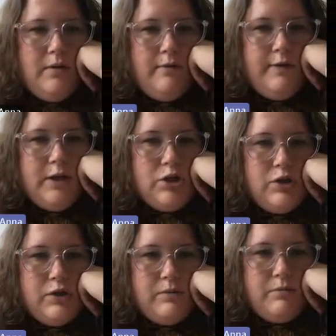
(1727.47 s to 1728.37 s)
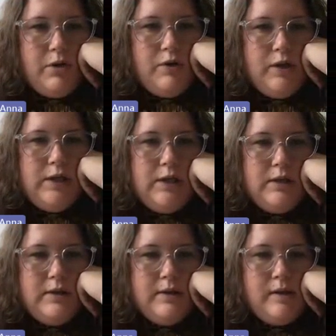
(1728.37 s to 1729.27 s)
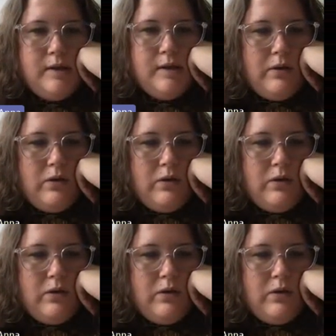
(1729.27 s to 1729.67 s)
features and proteins,